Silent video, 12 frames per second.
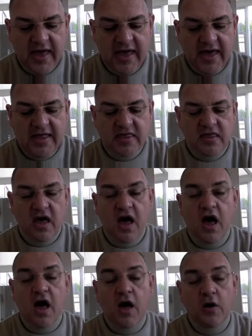In the
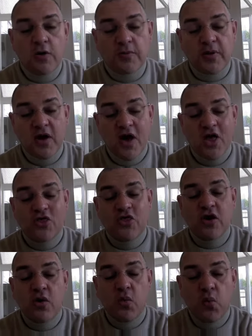hope
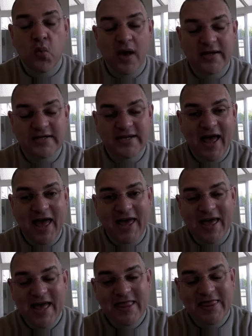that one
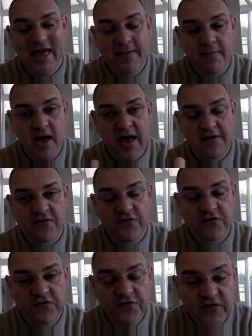day they might
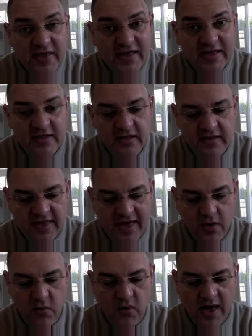feel
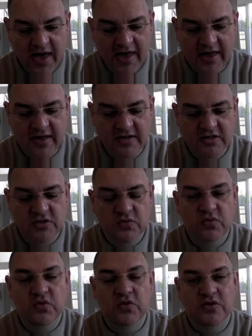their way
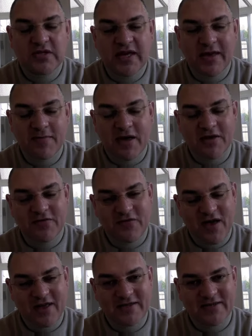toward Him and
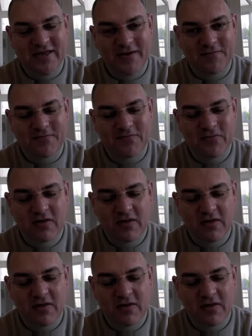find Him.